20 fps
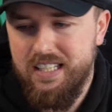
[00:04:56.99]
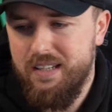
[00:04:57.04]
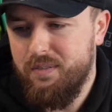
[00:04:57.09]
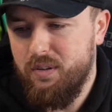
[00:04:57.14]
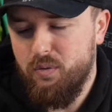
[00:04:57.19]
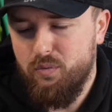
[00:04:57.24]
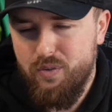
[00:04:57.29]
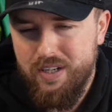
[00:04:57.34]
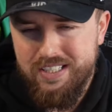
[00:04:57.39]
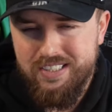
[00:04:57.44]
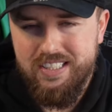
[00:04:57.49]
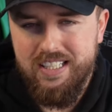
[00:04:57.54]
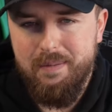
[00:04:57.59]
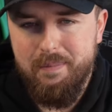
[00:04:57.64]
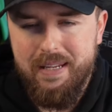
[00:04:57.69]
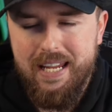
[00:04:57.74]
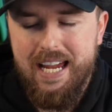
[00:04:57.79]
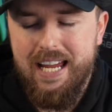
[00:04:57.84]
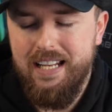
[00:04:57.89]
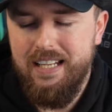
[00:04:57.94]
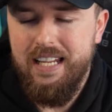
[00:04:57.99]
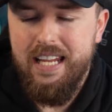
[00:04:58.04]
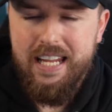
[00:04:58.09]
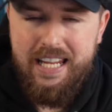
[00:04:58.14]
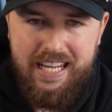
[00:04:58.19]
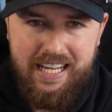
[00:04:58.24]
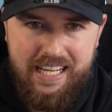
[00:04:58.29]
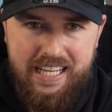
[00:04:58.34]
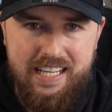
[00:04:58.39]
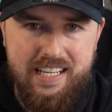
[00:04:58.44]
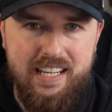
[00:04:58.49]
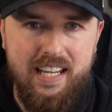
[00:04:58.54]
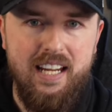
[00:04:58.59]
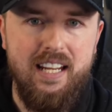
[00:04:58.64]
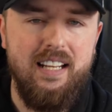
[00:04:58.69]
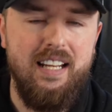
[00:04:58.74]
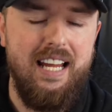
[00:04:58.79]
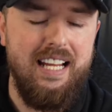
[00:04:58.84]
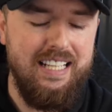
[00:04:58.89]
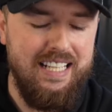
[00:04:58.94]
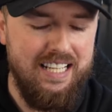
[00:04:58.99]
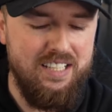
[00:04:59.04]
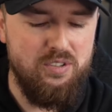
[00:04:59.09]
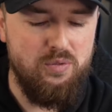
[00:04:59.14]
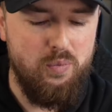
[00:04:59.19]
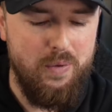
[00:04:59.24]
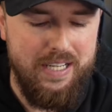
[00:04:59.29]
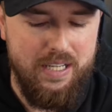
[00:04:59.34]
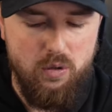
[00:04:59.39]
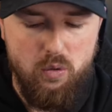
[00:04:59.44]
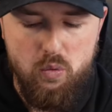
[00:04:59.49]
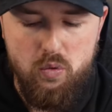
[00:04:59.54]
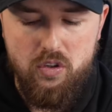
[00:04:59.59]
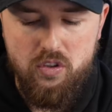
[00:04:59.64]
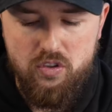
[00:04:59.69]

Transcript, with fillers: If the rest of them can, he can. And that's when it all